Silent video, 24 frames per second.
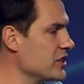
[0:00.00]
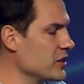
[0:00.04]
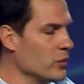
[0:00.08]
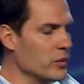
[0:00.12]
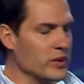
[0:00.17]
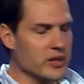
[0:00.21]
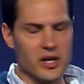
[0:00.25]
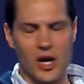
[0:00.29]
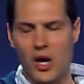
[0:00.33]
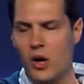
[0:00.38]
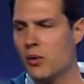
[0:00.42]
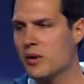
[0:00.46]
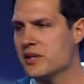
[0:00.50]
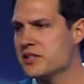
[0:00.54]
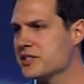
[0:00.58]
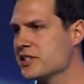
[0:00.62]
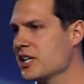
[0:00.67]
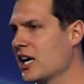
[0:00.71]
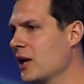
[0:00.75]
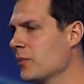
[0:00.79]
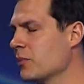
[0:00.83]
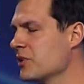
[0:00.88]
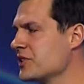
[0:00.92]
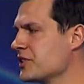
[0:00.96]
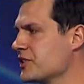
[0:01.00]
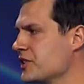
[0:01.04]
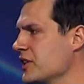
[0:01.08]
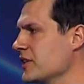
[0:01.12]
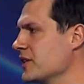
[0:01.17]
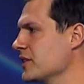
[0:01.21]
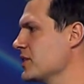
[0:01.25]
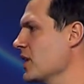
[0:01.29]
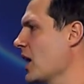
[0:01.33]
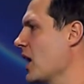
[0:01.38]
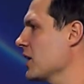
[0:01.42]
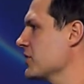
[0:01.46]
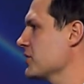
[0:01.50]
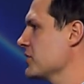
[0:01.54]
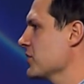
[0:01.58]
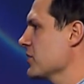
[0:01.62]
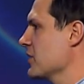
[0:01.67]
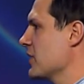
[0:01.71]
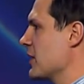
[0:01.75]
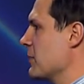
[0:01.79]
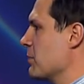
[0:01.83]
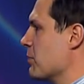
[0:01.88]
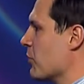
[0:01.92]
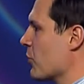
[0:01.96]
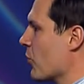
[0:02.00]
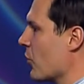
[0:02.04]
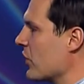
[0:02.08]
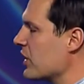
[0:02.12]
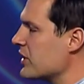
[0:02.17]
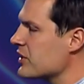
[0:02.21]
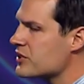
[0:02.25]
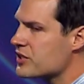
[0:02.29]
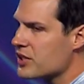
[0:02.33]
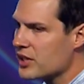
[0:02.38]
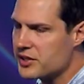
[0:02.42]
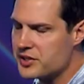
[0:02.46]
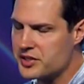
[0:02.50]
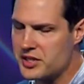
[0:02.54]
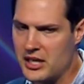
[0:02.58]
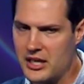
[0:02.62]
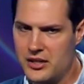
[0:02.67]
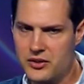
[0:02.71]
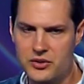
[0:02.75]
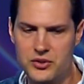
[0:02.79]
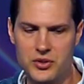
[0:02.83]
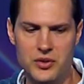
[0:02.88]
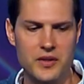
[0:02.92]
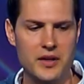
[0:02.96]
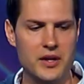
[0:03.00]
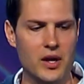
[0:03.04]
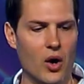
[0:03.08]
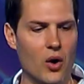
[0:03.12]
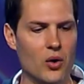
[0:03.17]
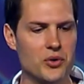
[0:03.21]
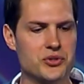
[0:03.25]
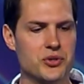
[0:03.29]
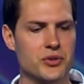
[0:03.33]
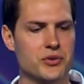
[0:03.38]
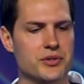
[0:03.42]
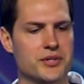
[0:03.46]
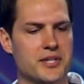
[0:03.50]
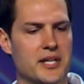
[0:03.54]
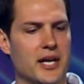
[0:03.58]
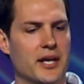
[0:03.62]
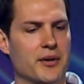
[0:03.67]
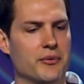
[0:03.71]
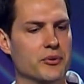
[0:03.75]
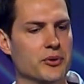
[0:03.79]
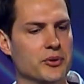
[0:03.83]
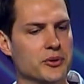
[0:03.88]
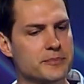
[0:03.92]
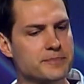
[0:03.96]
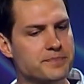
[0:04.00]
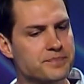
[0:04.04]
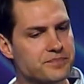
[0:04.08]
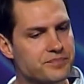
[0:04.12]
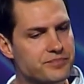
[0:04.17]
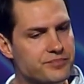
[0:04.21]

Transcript: and we go inside, we see the doctor, and he brings us into the ultrasound room.